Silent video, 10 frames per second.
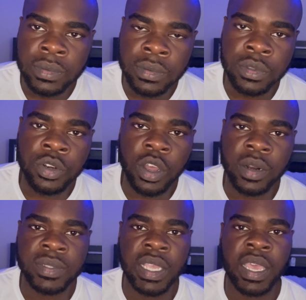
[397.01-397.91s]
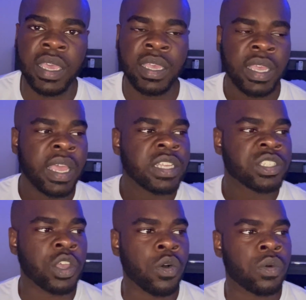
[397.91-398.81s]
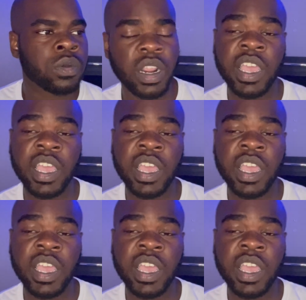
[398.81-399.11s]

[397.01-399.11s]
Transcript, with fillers: You know what I'm saying? So